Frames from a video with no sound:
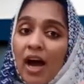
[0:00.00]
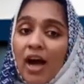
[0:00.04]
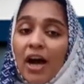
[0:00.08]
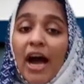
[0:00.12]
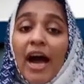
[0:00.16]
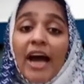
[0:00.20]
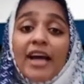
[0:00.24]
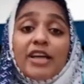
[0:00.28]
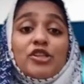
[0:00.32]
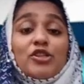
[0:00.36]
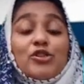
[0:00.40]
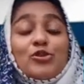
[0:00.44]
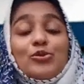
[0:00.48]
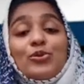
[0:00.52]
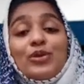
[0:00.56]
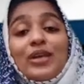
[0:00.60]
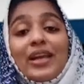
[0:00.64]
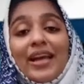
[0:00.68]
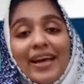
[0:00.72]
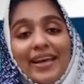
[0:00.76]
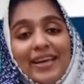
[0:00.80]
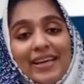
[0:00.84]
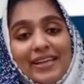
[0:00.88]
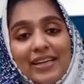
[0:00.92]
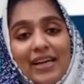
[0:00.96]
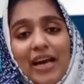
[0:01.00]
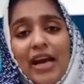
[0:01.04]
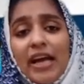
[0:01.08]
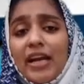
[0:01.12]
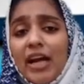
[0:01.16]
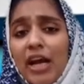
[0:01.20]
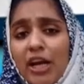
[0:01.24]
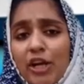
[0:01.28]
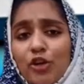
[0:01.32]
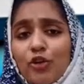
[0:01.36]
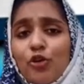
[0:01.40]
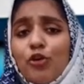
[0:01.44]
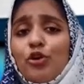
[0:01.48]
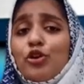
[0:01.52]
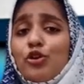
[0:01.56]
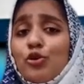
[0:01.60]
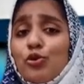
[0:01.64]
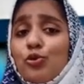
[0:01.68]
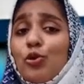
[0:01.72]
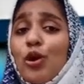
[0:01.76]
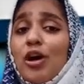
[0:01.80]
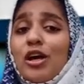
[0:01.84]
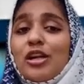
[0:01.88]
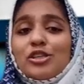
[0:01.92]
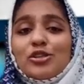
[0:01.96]
I too like, and I know
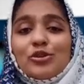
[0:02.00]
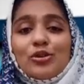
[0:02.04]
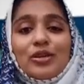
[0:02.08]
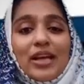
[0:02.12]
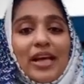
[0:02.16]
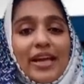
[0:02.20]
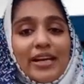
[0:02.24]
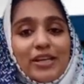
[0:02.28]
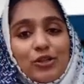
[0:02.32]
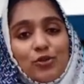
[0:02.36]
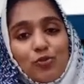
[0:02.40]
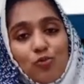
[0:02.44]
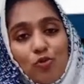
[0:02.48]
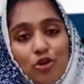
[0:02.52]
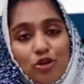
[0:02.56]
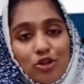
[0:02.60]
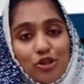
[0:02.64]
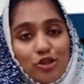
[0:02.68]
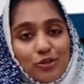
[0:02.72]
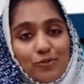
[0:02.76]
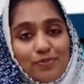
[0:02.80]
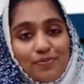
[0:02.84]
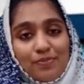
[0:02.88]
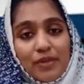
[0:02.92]
you also like to watch.